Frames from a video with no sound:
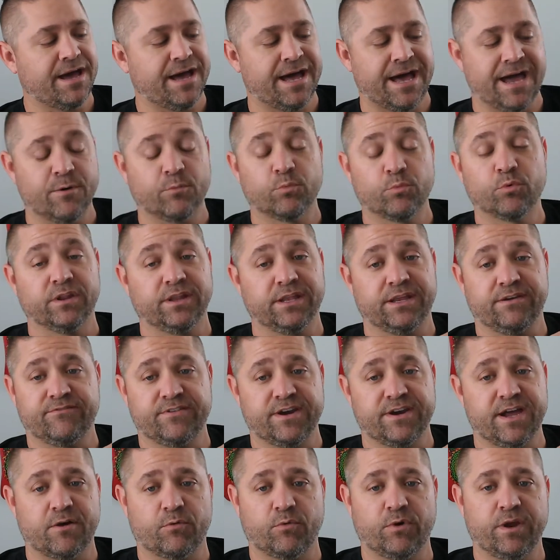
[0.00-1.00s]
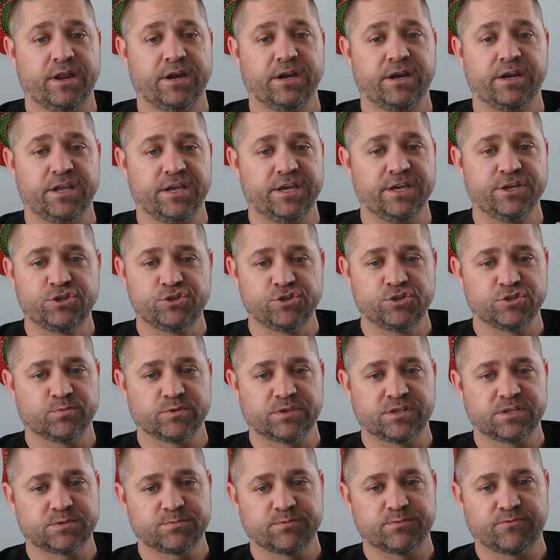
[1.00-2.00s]
I really have not ran into issues with
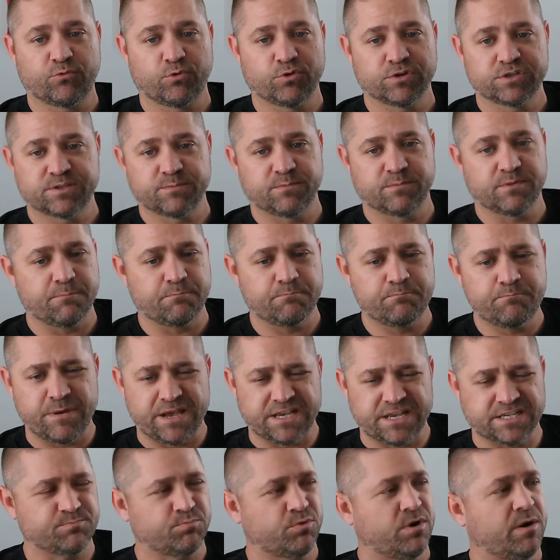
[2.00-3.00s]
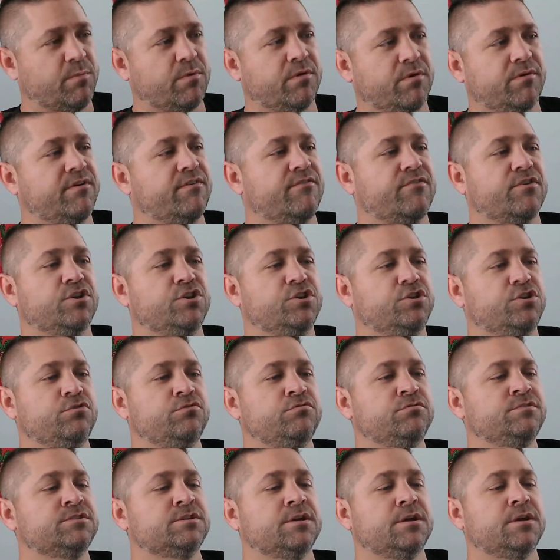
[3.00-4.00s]
this before. It's some of the best primer I've ever
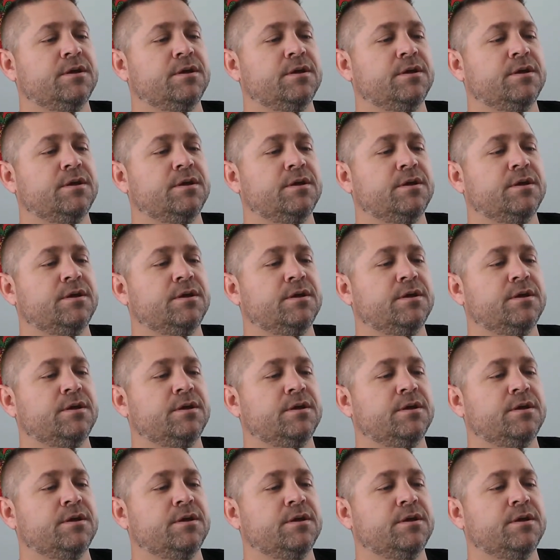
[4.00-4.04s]
used,